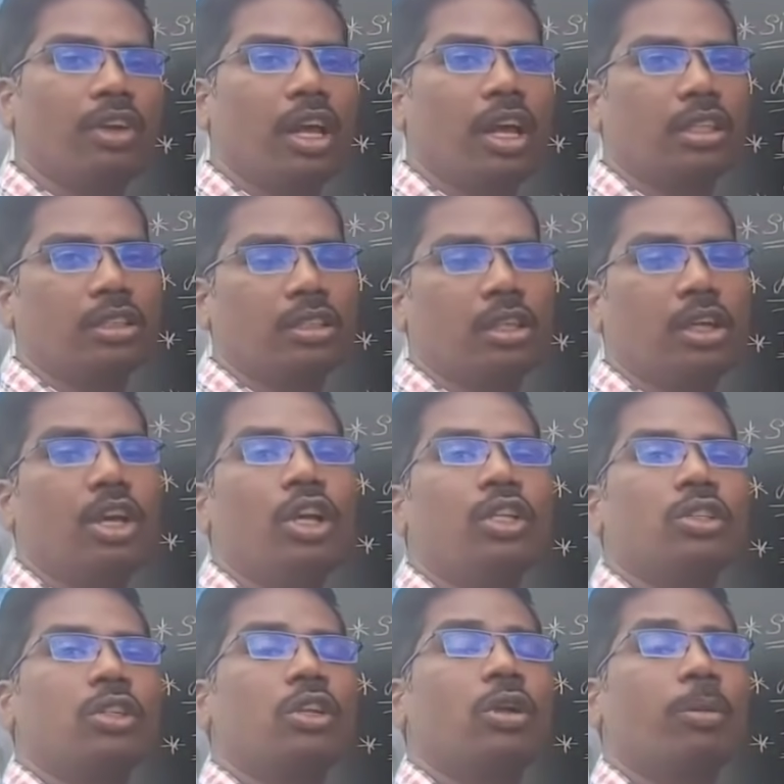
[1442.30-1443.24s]
they will ask.
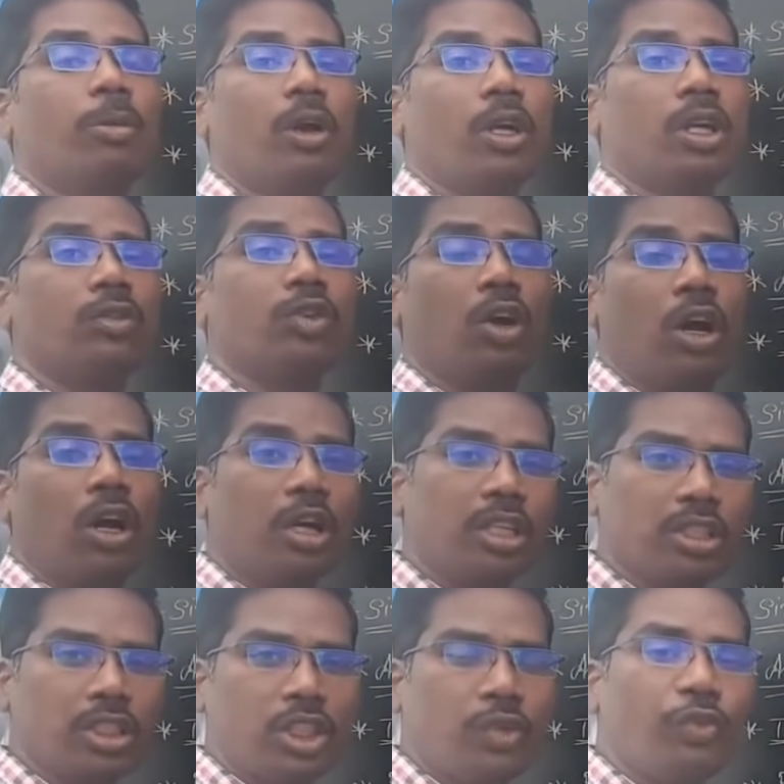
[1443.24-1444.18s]
So the point of the
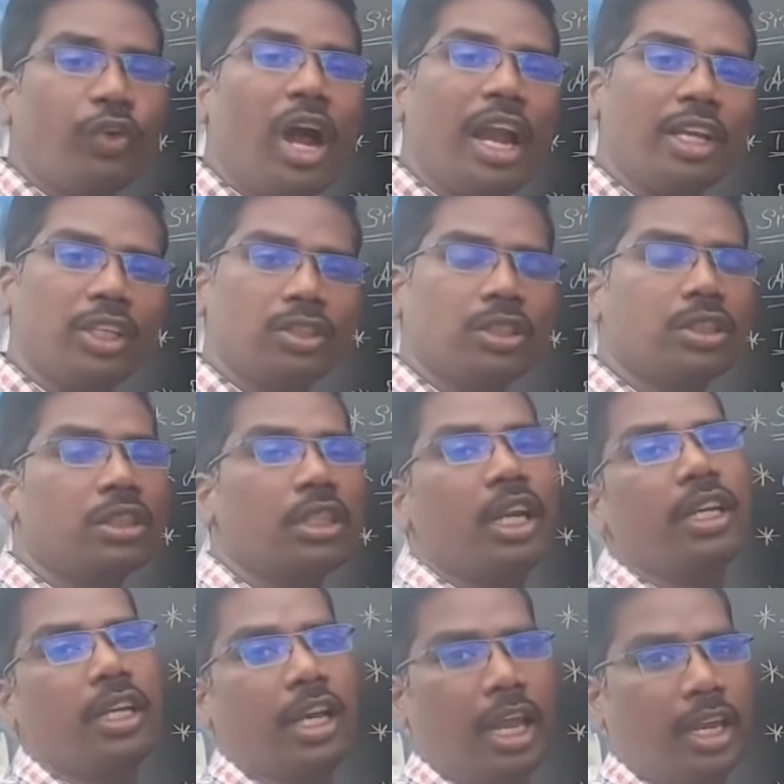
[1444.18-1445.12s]
congruence of altitudes in
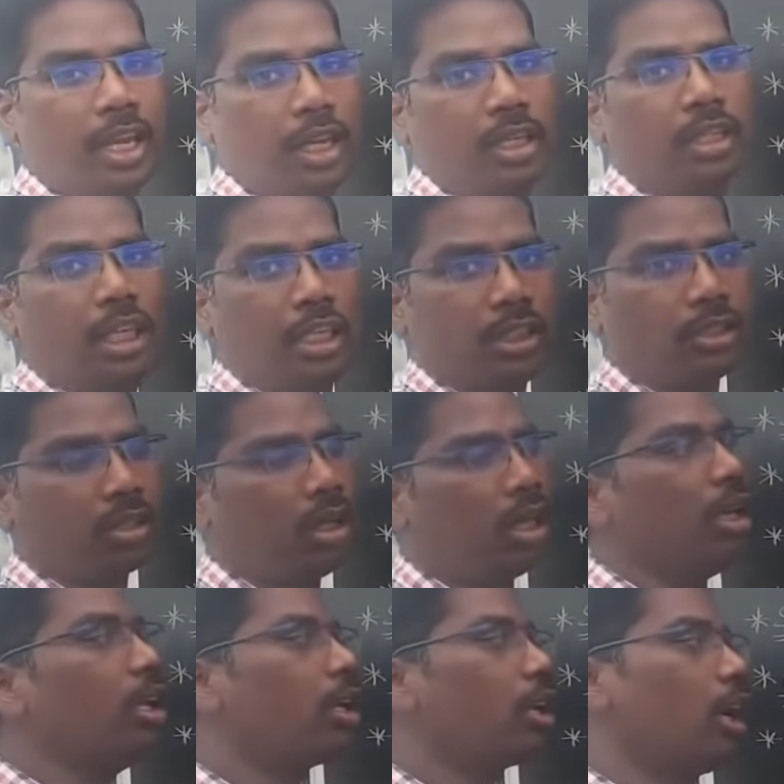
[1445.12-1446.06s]
a triangle, that is
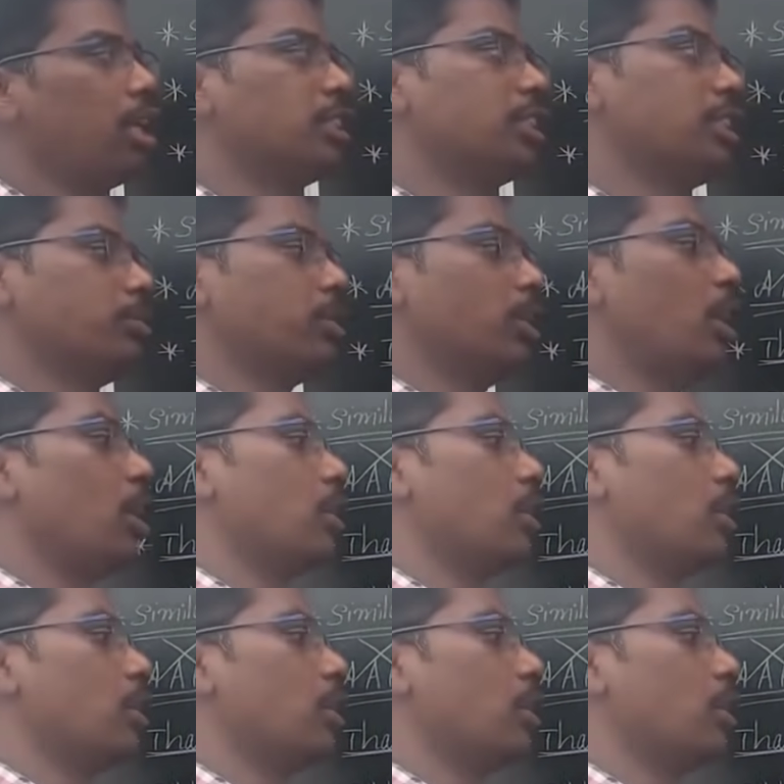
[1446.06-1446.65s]
called concept,